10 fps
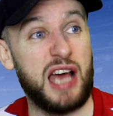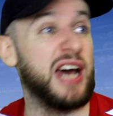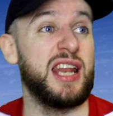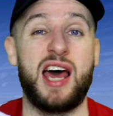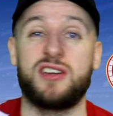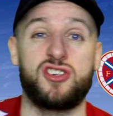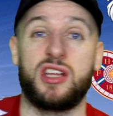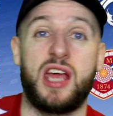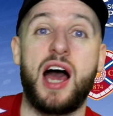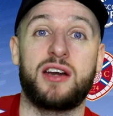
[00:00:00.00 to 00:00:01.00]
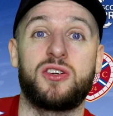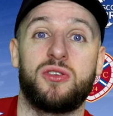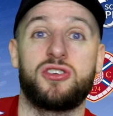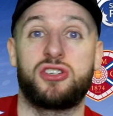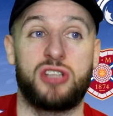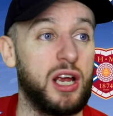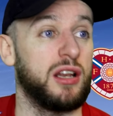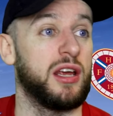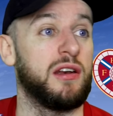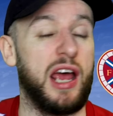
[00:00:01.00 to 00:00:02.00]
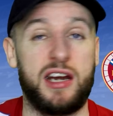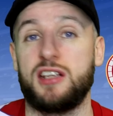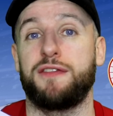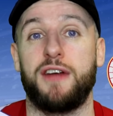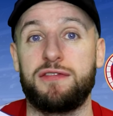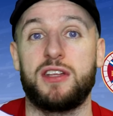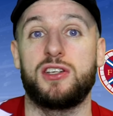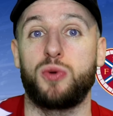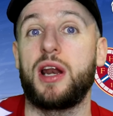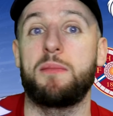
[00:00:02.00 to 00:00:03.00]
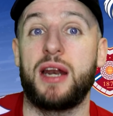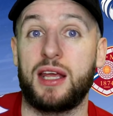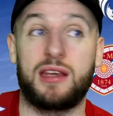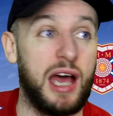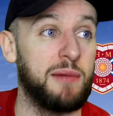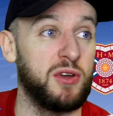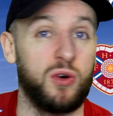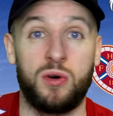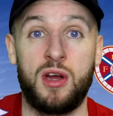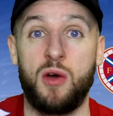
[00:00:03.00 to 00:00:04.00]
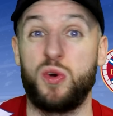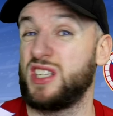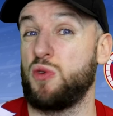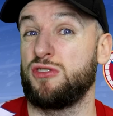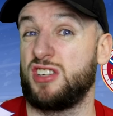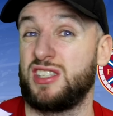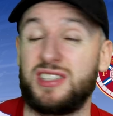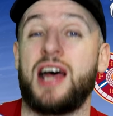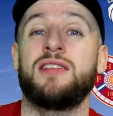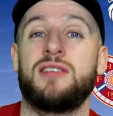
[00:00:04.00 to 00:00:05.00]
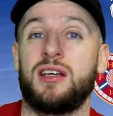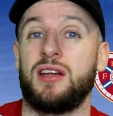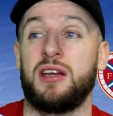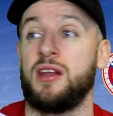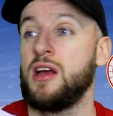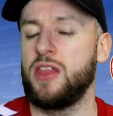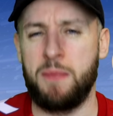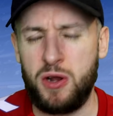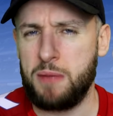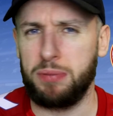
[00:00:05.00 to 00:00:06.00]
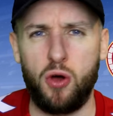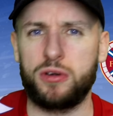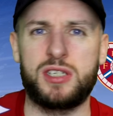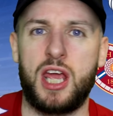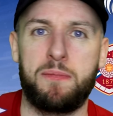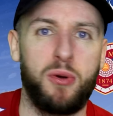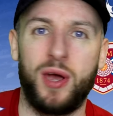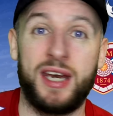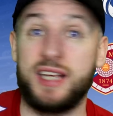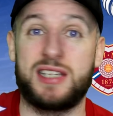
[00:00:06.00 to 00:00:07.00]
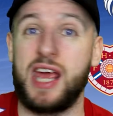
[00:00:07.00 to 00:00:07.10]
I'd actually argue that Sterling, in his 15-20 minute cameo, was outstanding, and the amount of blocks that he put in isn't